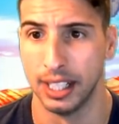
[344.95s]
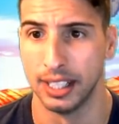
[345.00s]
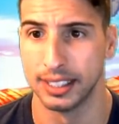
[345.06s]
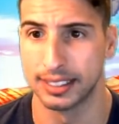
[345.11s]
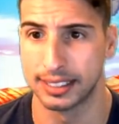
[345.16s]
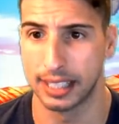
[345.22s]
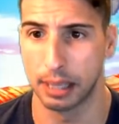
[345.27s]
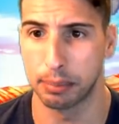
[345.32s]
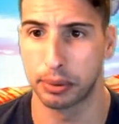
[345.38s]

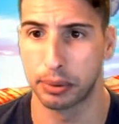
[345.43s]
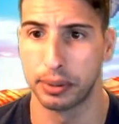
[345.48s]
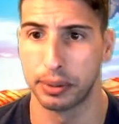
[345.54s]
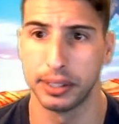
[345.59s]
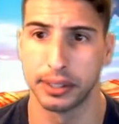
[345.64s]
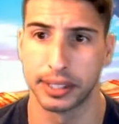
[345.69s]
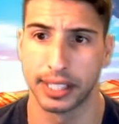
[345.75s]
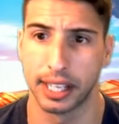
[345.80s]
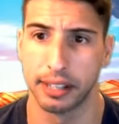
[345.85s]
Step 3,
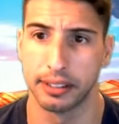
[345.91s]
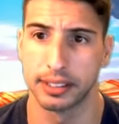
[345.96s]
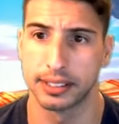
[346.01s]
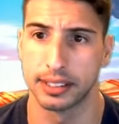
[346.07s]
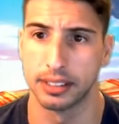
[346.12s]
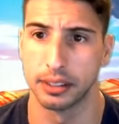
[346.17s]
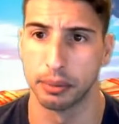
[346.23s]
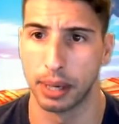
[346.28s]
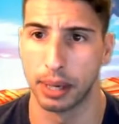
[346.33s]
you're
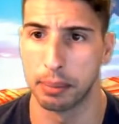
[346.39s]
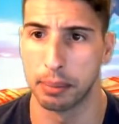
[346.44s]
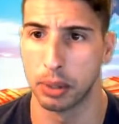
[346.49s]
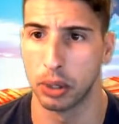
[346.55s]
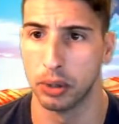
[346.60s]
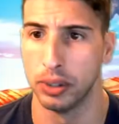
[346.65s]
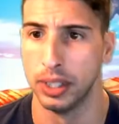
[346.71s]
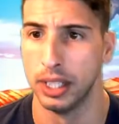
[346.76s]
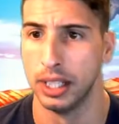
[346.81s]
guaranteed a
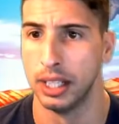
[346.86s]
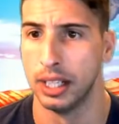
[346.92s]
Rainbow.